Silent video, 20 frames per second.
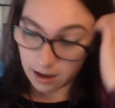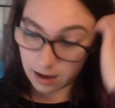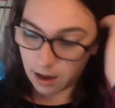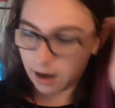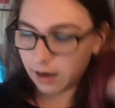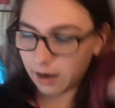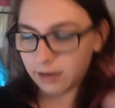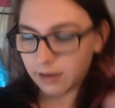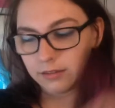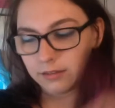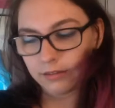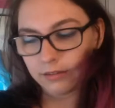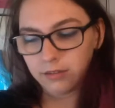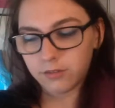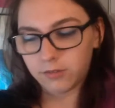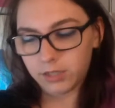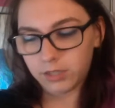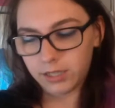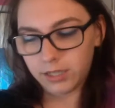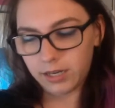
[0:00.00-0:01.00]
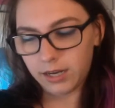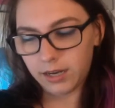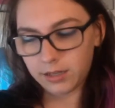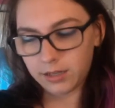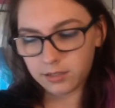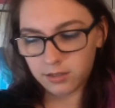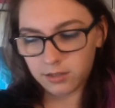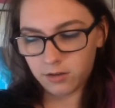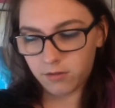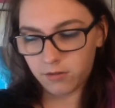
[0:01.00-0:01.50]
I literally
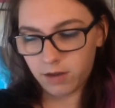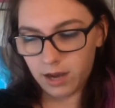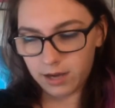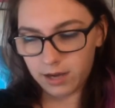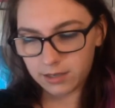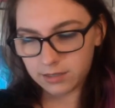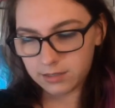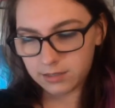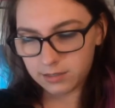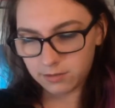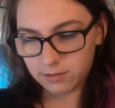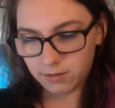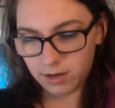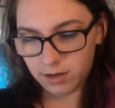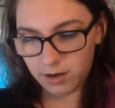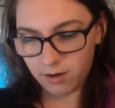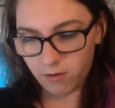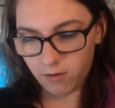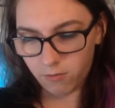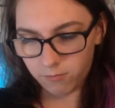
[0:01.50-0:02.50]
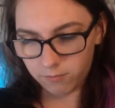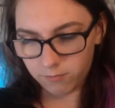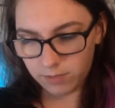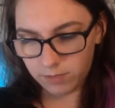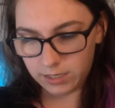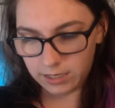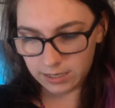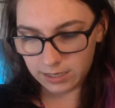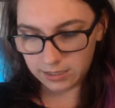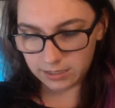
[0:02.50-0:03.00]
can't. Okay, so now we
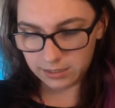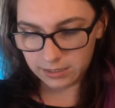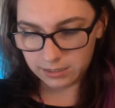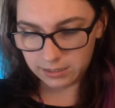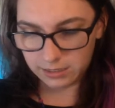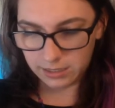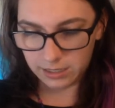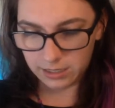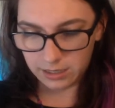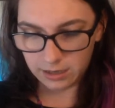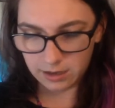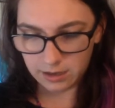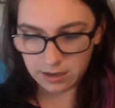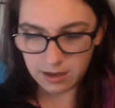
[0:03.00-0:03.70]
get the